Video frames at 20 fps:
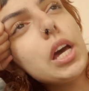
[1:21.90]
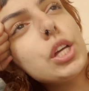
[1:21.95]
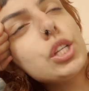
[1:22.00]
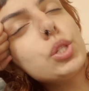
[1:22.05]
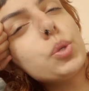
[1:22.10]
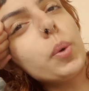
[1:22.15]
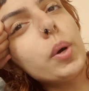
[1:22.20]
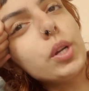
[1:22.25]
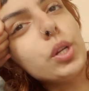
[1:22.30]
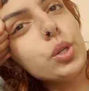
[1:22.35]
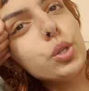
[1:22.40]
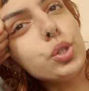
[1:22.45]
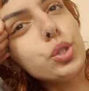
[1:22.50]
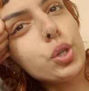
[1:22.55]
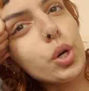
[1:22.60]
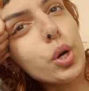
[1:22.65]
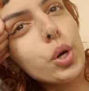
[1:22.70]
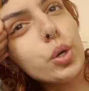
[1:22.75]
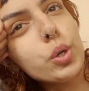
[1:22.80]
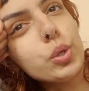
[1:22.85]
So I do
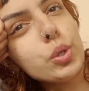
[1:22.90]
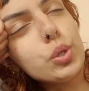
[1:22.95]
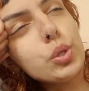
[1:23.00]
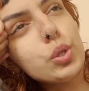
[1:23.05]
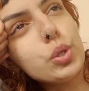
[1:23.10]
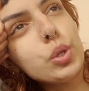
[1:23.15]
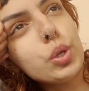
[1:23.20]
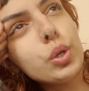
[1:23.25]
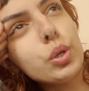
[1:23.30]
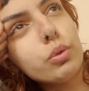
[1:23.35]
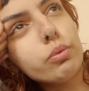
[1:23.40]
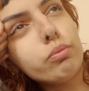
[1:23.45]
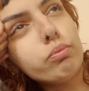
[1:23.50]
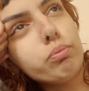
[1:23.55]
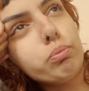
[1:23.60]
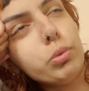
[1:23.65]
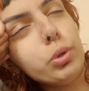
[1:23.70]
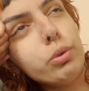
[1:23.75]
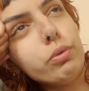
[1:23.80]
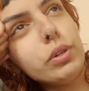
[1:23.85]
shows,
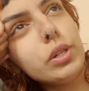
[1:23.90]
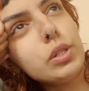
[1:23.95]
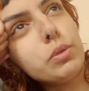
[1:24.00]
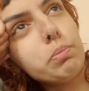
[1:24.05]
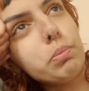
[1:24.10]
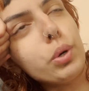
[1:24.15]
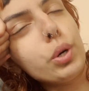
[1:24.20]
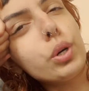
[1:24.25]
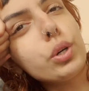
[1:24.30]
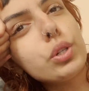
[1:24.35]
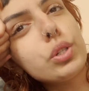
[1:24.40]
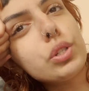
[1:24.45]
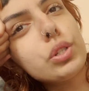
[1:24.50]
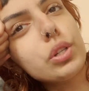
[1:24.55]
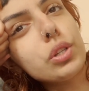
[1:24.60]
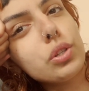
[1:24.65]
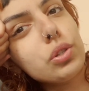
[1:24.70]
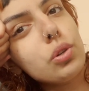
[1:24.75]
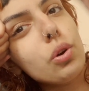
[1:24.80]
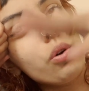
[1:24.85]
movies, books,
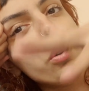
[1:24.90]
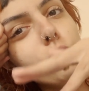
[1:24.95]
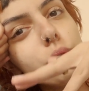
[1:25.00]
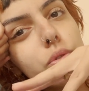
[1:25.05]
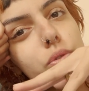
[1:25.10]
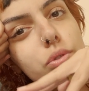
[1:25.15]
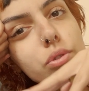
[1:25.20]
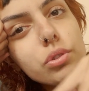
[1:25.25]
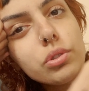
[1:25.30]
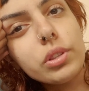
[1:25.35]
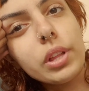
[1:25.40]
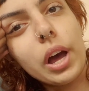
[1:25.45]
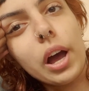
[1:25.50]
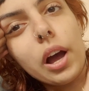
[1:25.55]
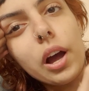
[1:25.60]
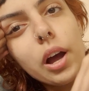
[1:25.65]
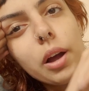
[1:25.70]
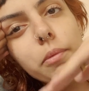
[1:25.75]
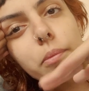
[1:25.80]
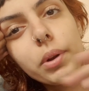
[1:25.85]
and songs that
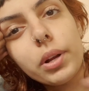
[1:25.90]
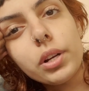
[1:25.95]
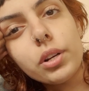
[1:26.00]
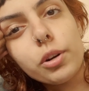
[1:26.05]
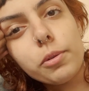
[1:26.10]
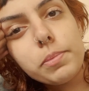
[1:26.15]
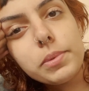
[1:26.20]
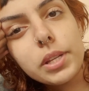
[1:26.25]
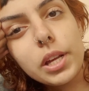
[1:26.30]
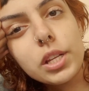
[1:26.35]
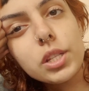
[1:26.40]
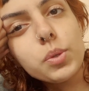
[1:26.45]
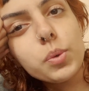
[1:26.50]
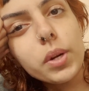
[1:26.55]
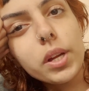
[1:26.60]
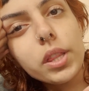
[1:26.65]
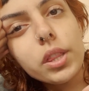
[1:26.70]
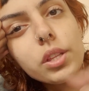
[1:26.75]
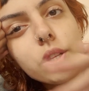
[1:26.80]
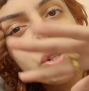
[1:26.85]
I'm like obsessed
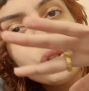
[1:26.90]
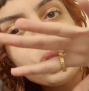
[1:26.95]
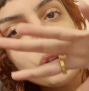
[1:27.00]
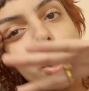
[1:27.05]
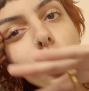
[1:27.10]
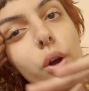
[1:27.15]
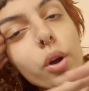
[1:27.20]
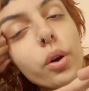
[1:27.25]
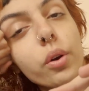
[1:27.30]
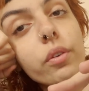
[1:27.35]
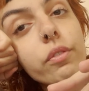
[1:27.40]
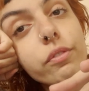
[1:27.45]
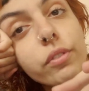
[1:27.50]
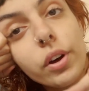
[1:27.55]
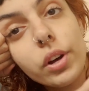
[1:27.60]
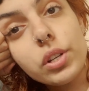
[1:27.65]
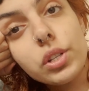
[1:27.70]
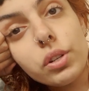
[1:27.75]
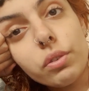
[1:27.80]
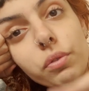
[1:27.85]
with. So
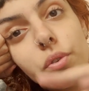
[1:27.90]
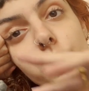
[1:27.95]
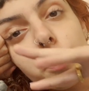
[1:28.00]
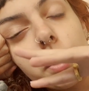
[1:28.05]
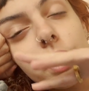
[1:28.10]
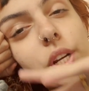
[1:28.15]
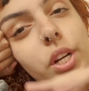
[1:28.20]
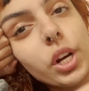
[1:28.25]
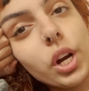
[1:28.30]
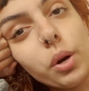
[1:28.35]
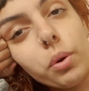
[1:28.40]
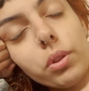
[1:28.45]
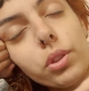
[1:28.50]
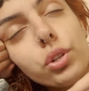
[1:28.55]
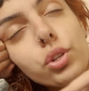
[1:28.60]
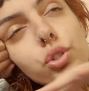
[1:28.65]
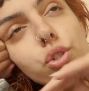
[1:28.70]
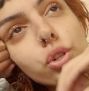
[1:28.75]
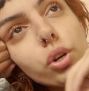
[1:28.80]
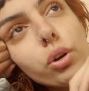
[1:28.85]
first of all, we're gonna go with
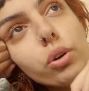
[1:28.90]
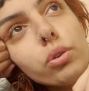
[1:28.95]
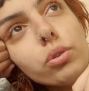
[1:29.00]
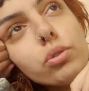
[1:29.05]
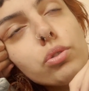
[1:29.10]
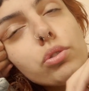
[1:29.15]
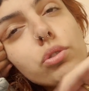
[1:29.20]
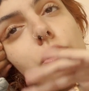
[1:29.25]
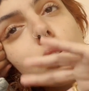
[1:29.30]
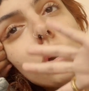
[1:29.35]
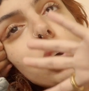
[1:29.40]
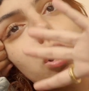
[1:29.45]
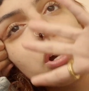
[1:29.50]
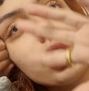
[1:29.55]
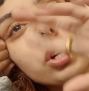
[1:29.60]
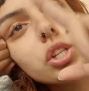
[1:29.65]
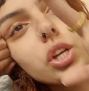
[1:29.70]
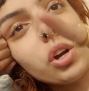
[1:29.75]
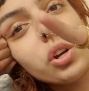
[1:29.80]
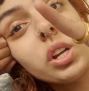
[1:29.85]
shows
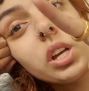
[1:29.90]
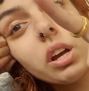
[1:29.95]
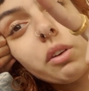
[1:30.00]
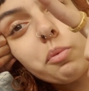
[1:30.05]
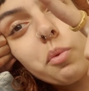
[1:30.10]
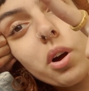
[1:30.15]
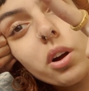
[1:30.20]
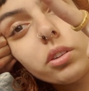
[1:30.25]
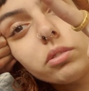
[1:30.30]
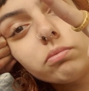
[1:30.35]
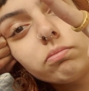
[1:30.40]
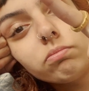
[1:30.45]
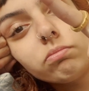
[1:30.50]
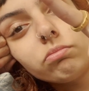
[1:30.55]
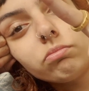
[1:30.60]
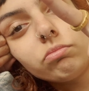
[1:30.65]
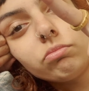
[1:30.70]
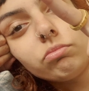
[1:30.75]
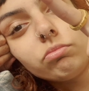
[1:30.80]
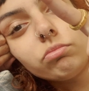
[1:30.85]
because I only have one.
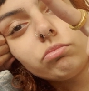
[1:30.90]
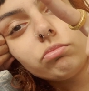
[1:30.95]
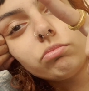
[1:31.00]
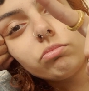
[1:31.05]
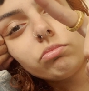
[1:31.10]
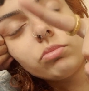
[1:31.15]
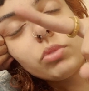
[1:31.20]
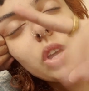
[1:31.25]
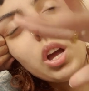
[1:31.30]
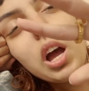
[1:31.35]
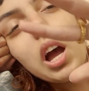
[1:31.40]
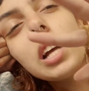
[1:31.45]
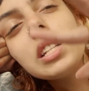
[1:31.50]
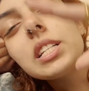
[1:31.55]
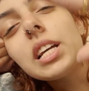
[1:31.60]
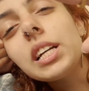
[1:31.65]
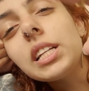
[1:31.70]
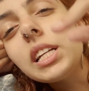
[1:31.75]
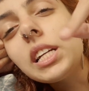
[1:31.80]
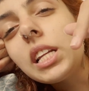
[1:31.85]

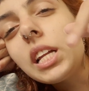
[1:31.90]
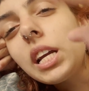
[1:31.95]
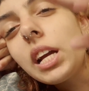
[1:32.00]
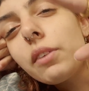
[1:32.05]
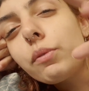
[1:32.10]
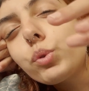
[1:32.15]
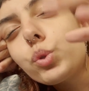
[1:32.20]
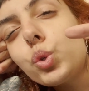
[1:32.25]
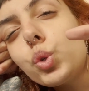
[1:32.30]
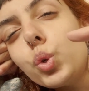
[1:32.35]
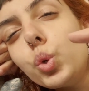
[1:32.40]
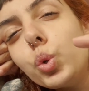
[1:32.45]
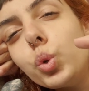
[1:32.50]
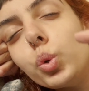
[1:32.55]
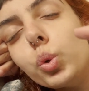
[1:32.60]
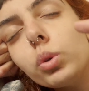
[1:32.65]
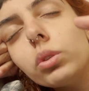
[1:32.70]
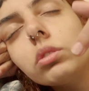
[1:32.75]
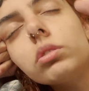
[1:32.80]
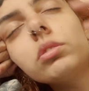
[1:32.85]
Technically I have
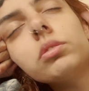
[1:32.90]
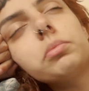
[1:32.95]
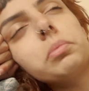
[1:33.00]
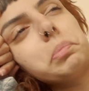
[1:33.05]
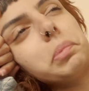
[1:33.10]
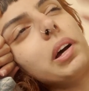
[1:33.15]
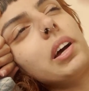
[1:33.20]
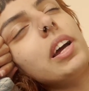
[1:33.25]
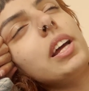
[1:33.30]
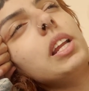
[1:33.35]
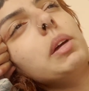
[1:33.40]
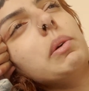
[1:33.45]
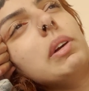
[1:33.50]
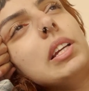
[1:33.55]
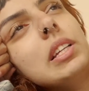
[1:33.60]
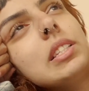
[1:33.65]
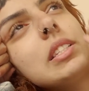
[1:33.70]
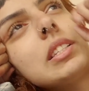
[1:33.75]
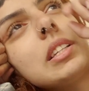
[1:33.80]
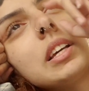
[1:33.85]
two, but
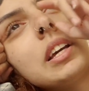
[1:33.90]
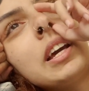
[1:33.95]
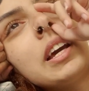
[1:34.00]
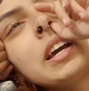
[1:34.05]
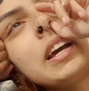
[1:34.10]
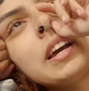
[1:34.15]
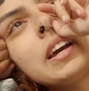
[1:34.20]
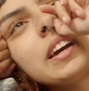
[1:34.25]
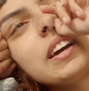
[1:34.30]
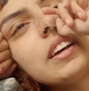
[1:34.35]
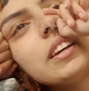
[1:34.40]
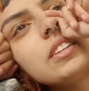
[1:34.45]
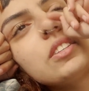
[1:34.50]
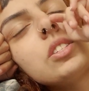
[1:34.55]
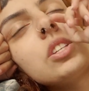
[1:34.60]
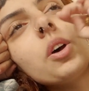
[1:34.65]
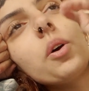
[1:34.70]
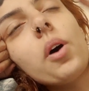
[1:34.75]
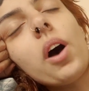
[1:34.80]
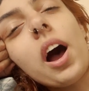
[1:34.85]
anyways,
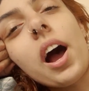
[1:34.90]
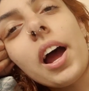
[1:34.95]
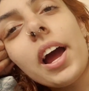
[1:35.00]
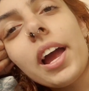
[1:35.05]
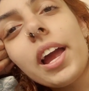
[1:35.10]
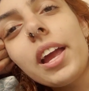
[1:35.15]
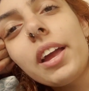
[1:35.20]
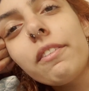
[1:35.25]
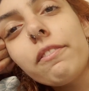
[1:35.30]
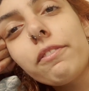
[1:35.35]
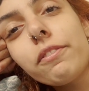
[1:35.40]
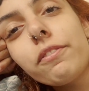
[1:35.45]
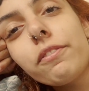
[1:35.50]
so I